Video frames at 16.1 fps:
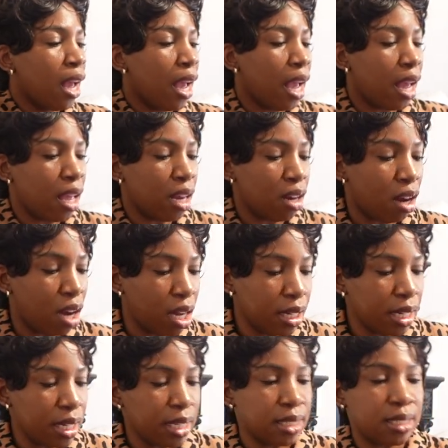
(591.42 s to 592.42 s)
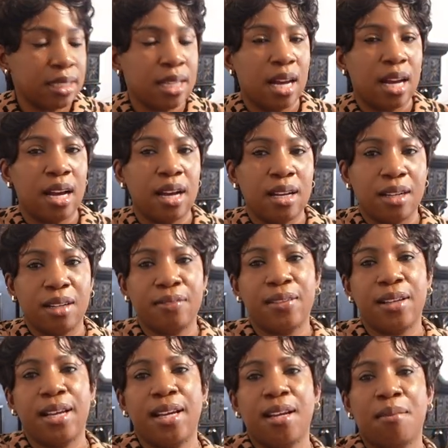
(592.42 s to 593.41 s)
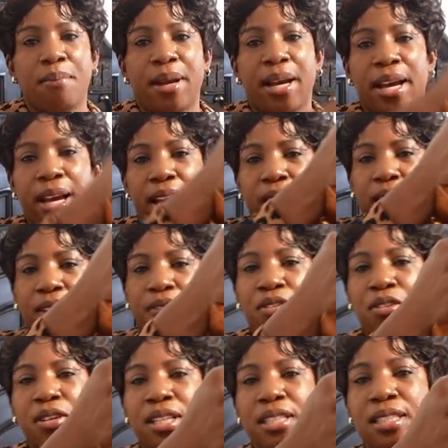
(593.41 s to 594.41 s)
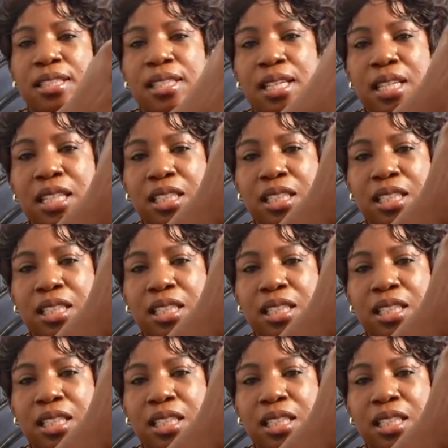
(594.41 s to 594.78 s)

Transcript: And on the inside of the handbag, if you can see,